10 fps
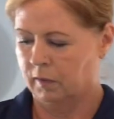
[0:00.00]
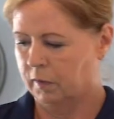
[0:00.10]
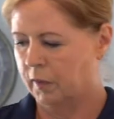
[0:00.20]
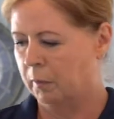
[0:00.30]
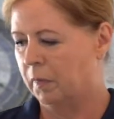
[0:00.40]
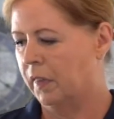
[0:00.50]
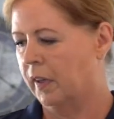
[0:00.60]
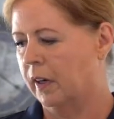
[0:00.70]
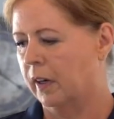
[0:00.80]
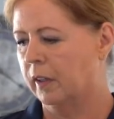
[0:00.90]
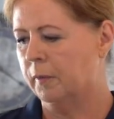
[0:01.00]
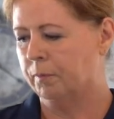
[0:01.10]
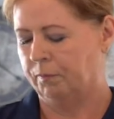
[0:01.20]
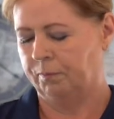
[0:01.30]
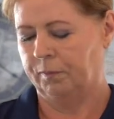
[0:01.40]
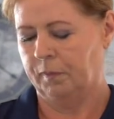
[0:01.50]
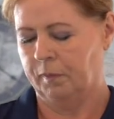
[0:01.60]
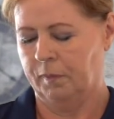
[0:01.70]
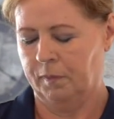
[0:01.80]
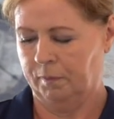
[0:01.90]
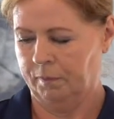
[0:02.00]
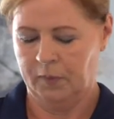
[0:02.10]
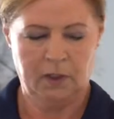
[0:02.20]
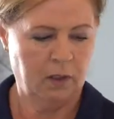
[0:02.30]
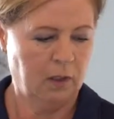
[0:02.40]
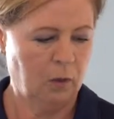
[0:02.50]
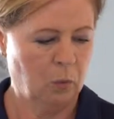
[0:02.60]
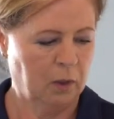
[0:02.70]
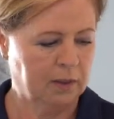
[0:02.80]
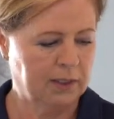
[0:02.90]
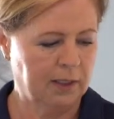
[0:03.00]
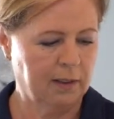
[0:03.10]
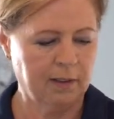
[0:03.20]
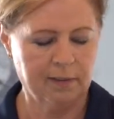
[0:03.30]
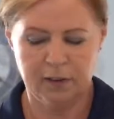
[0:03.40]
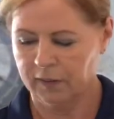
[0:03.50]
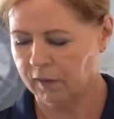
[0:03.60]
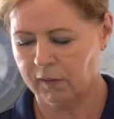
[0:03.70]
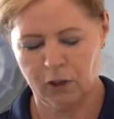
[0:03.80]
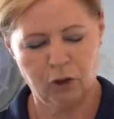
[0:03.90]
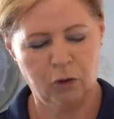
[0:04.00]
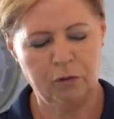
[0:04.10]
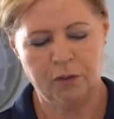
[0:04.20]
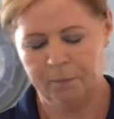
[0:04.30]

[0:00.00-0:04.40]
From there, we'll take this to the stove